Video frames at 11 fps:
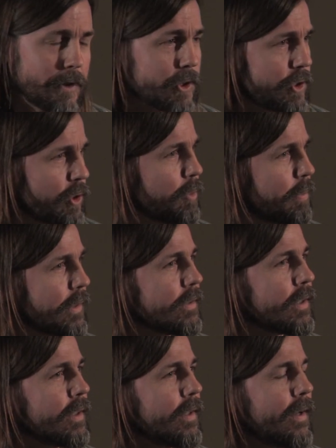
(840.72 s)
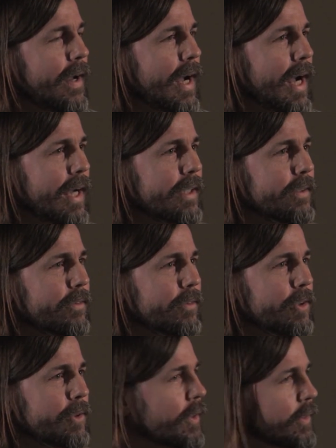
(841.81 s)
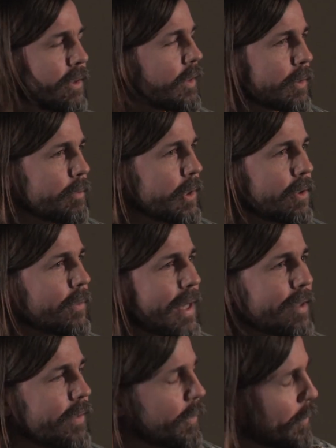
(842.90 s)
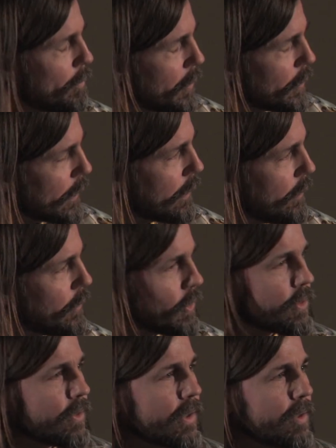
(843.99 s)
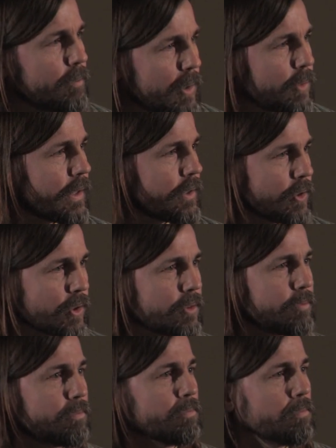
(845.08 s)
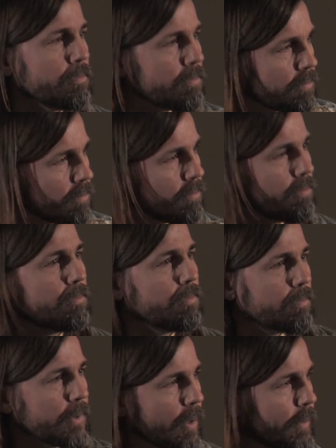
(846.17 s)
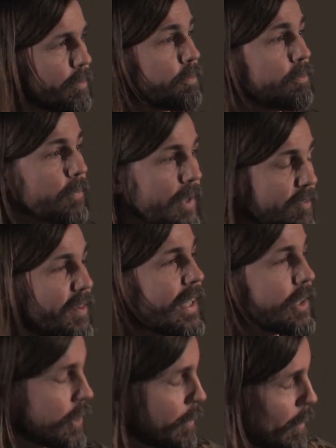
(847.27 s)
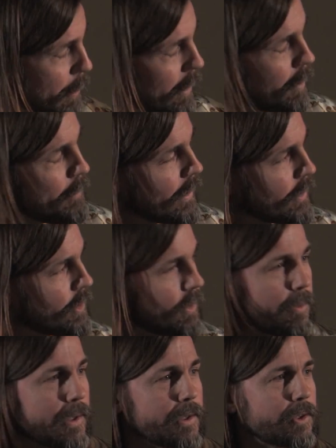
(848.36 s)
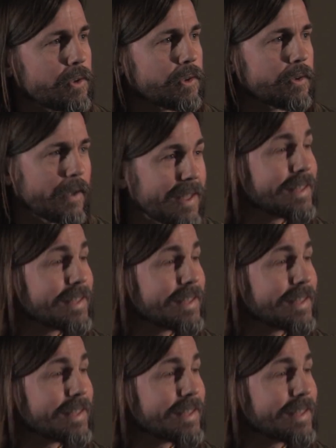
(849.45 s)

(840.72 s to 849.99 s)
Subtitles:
is stupid. And you don't have that with music. Music just, you know, it affects you, it permeates you, and it's just